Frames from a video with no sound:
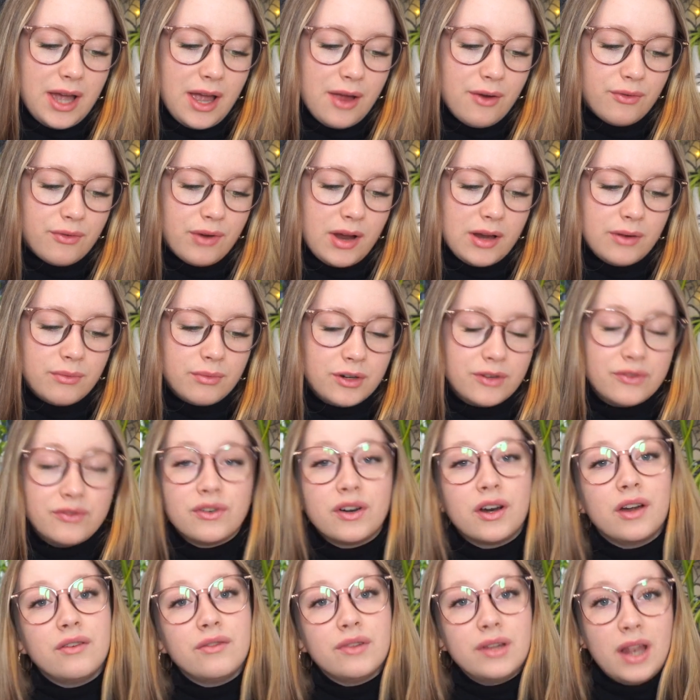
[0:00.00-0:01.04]
I read were
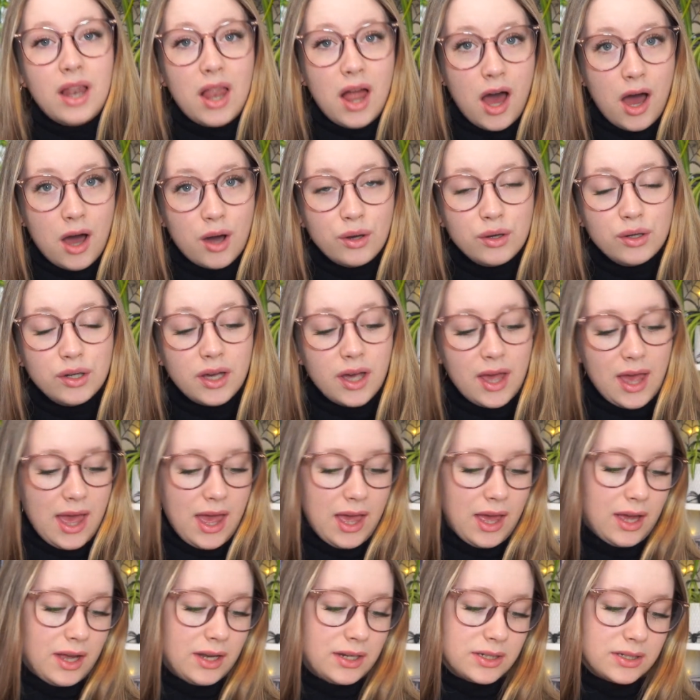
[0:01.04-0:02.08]
for a vlog,
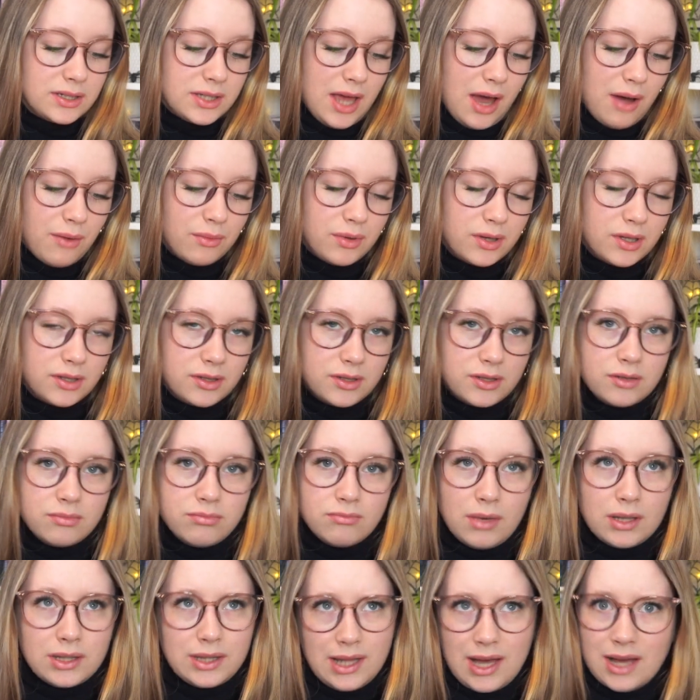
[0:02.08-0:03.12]
and that was
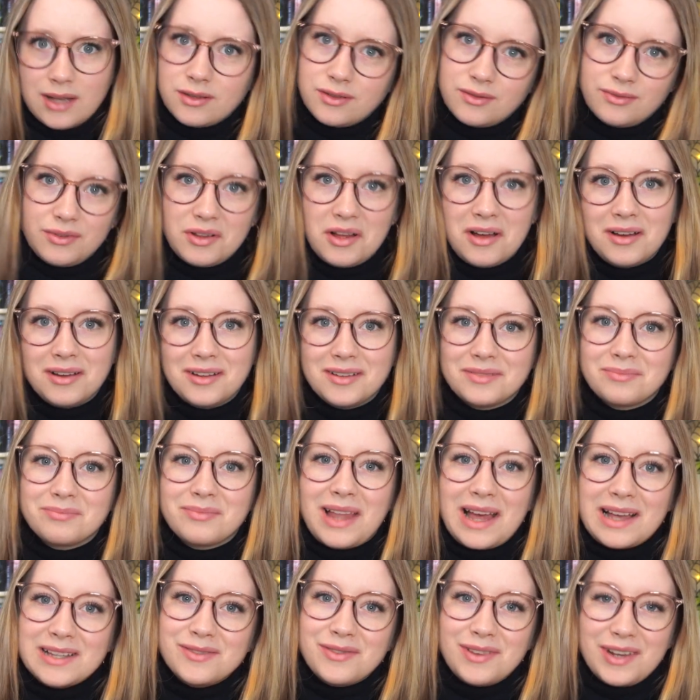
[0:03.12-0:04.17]
my last vlog,
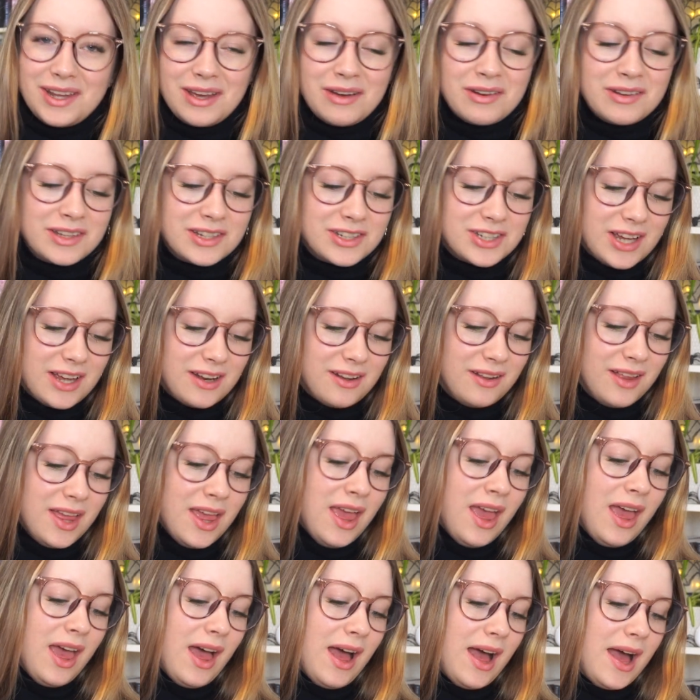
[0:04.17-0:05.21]
last video on the channel.
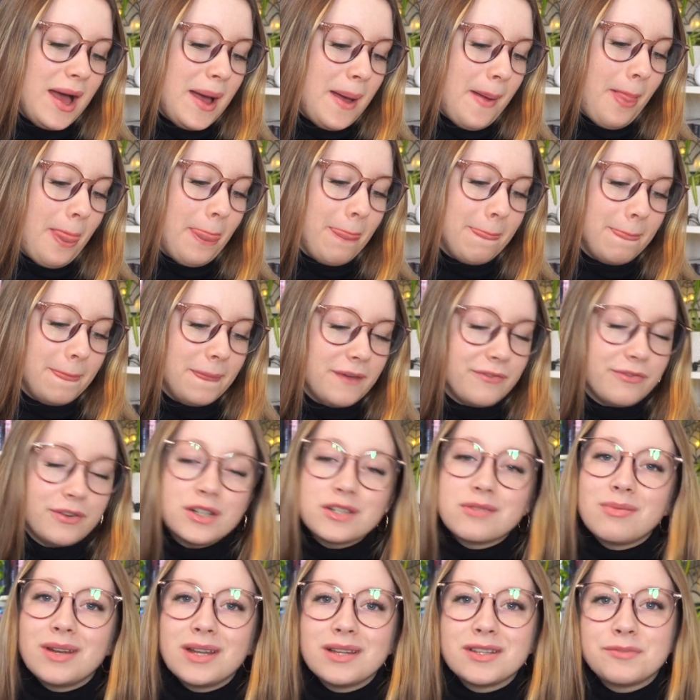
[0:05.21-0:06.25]
Um, the
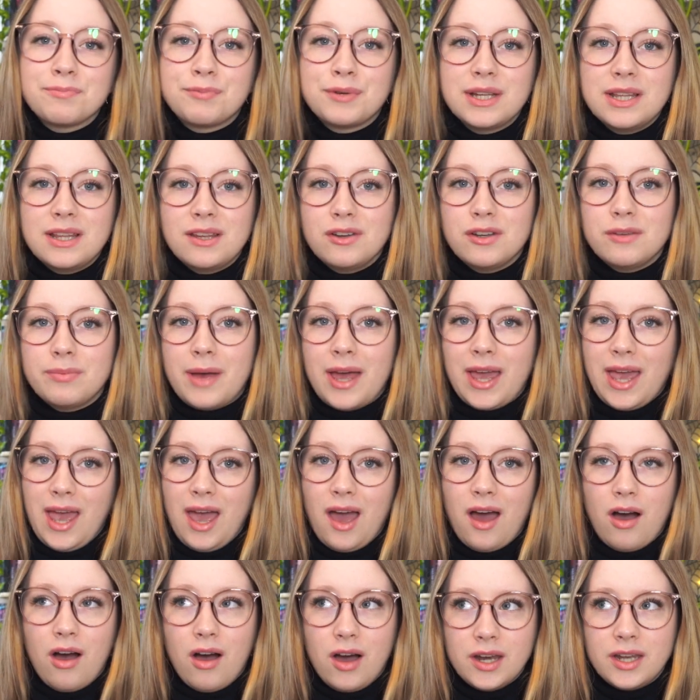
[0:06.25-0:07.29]
first one is Prelude by
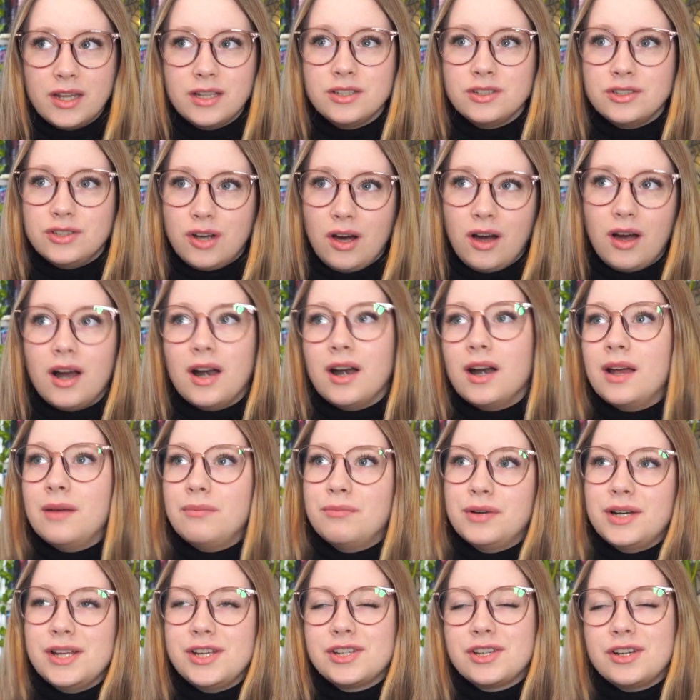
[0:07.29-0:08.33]
Auden Dar,
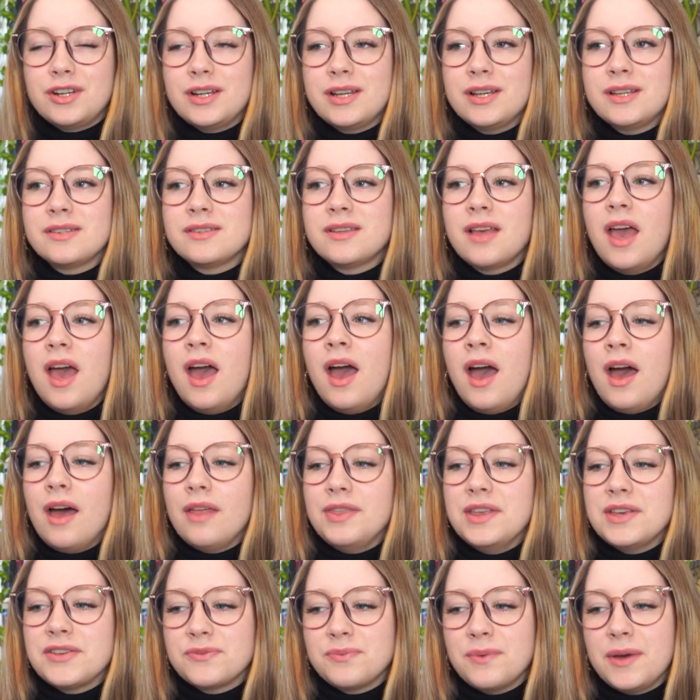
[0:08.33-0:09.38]
I'm pretty sure it is.
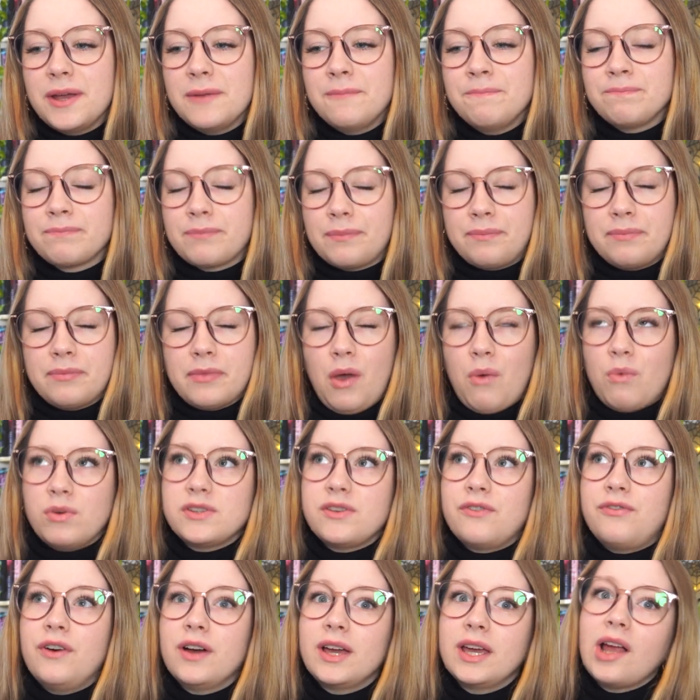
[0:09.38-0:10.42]
This one
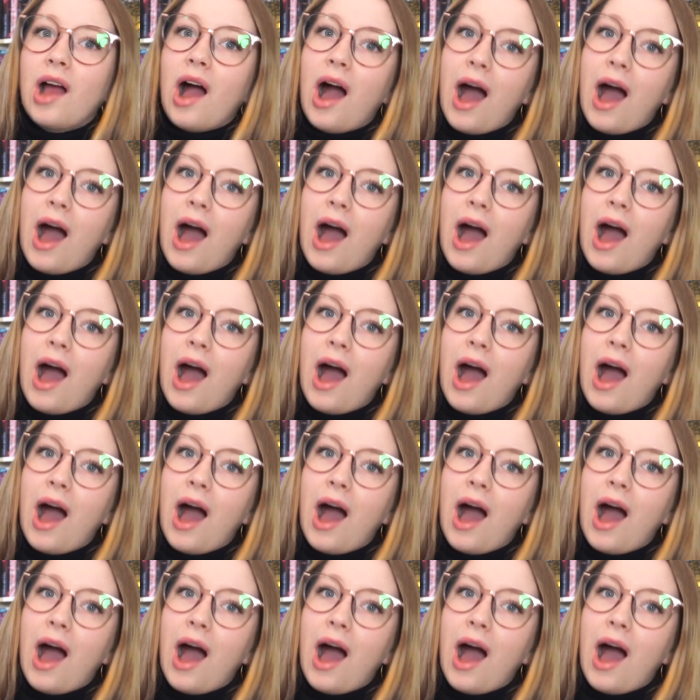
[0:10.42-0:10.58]
was a fucking